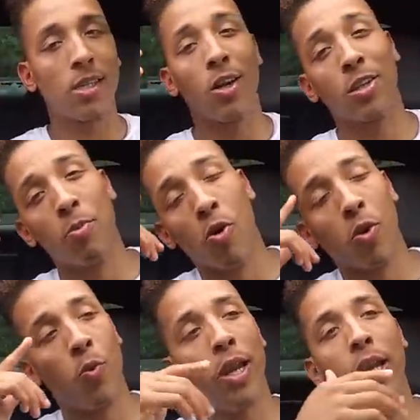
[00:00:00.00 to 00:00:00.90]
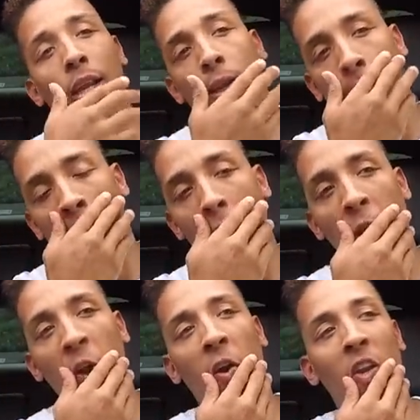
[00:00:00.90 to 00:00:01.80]
I started smoking weed
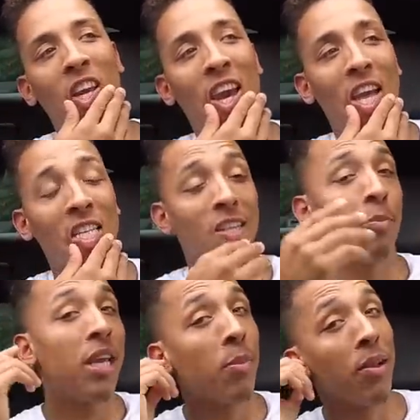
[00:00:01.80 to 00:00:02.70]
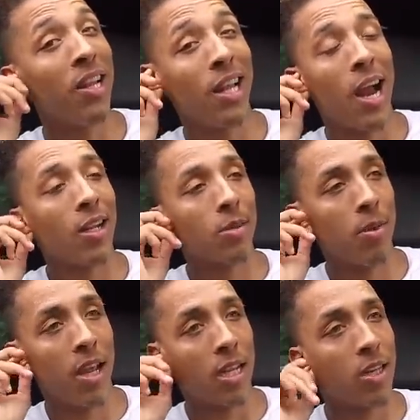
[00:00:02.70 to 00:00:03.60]
at an early age. And to be completely honest,
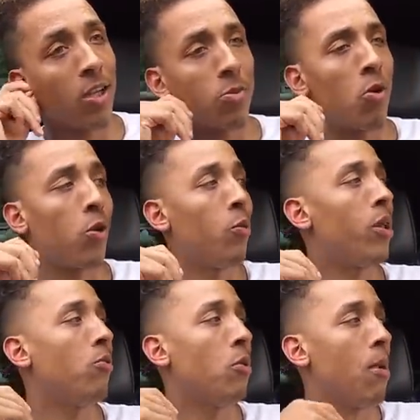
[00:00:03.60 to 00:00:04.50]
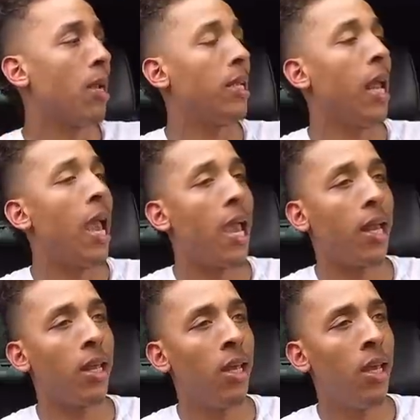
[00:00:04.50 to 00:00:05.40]
man, I started smoking weed with my
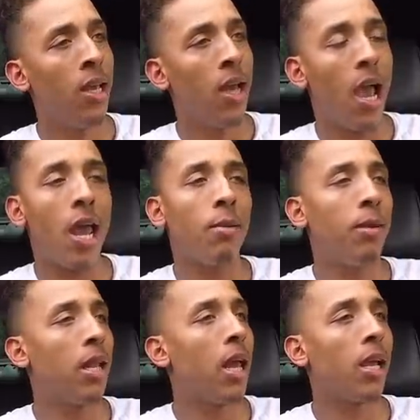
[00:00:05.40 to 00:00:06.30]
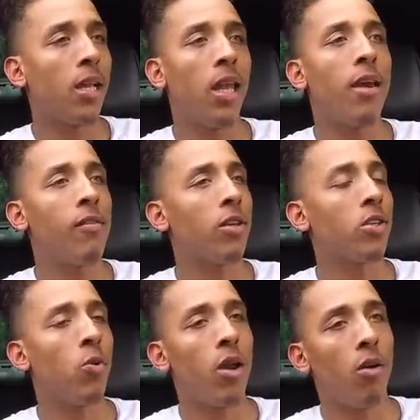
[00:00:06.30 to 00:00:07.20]
dad. I had to be like 11 or
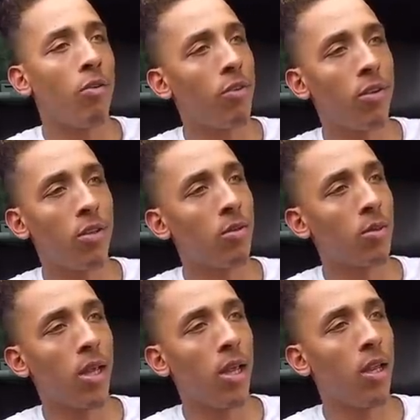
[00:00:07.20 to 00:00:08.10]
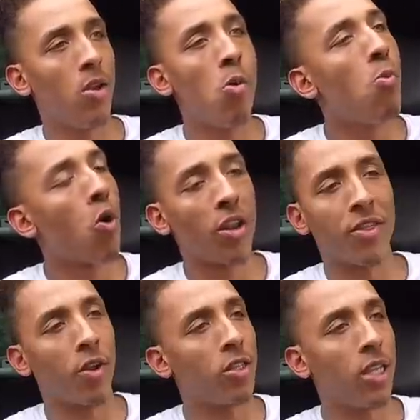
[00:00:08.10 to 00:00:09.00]
12. You know what I'm saying? No more than
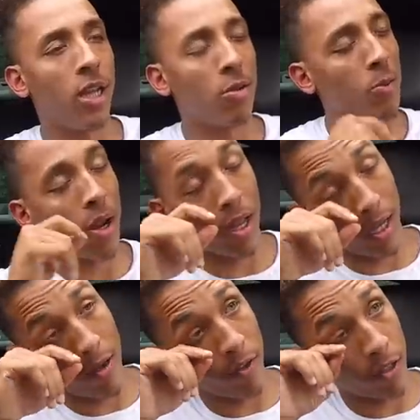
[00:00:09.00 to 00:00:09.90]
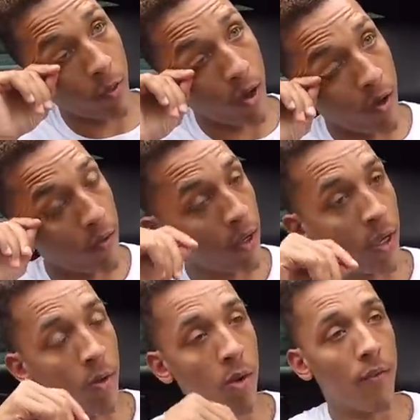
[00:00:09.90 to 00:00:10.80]
13. I was probably like 11 or 12
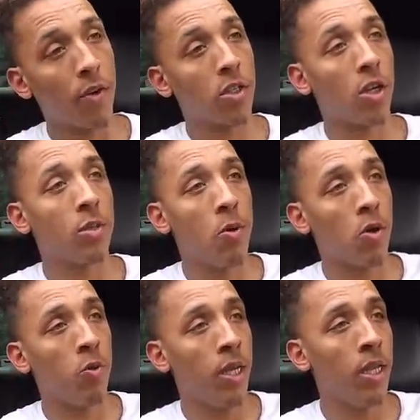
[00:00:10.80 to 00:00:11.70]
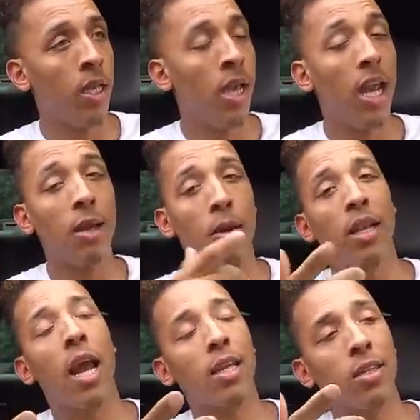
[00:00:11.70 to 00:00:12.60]
when I first started smoking weed. And in my
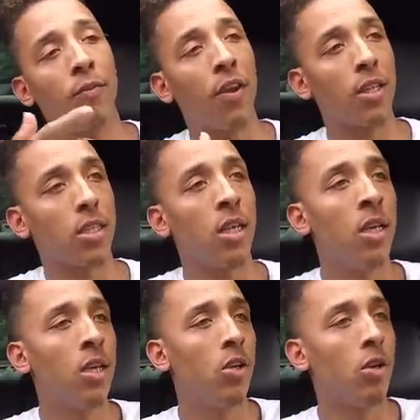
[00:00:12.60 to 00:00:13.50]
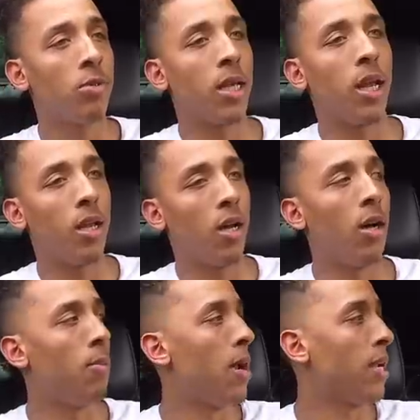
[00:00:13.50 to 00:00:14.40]
dad's defense, you know what I'm saying?
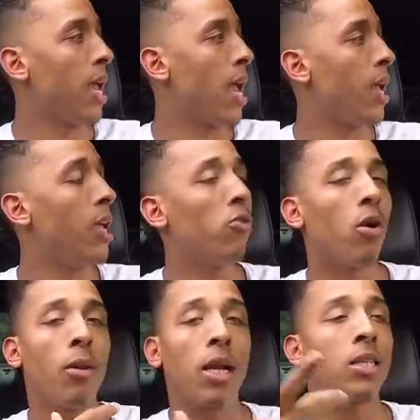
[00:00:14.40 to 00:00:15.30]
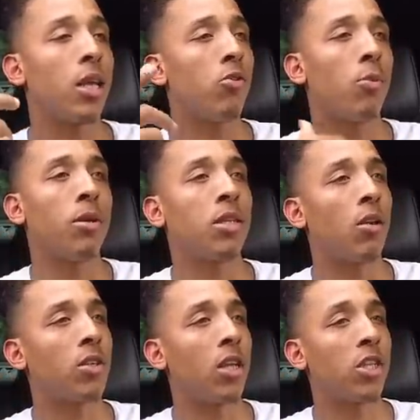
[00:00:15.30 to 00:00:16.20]
Uh, my dad, he grew up, like I say, he grew up in the
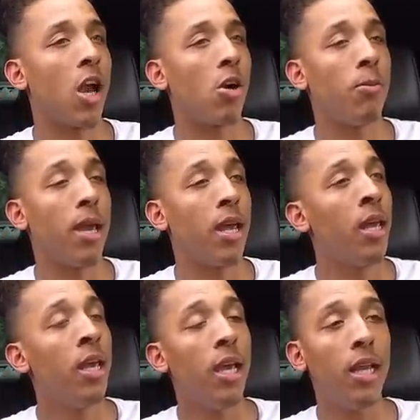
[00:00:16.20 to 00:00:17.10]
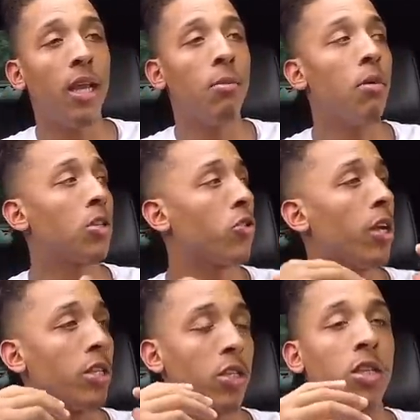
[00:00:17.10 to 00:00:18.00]
South Side of Chicago, man. He did much
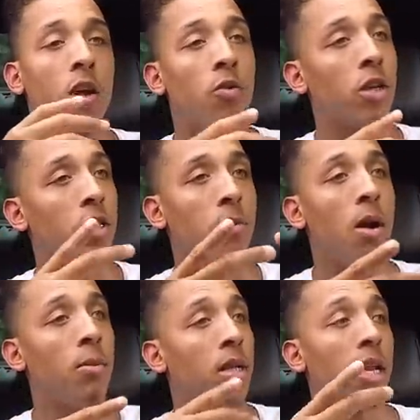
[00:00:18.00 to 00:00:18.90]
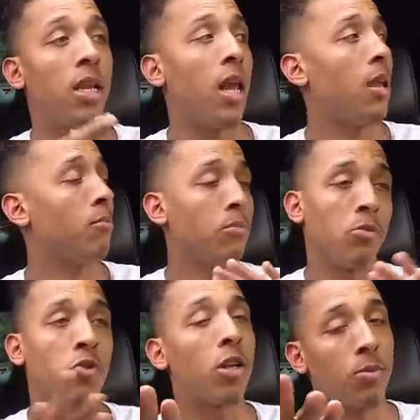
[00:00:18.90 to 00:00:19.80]
crazier stuff with his mom, and they, they
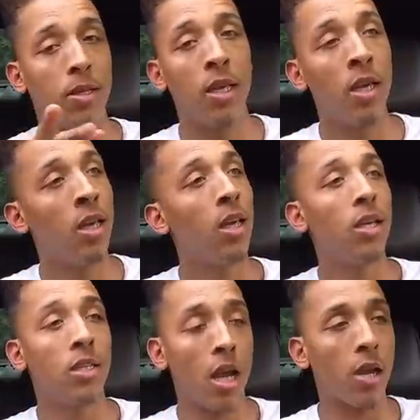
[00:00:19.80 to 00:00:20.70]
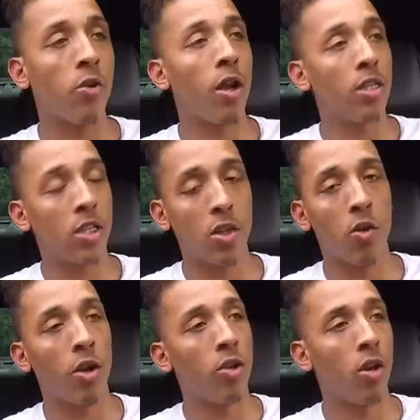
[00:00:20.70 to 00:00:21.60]
trust me, he's got a crazy
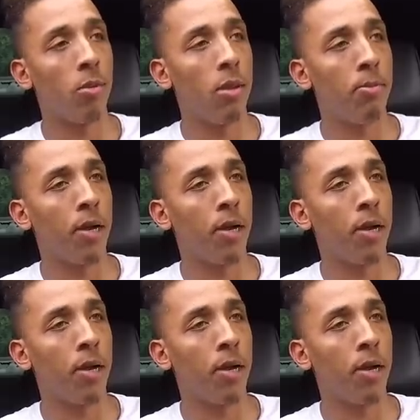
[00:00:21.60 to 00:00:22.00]
story, you know what I mean?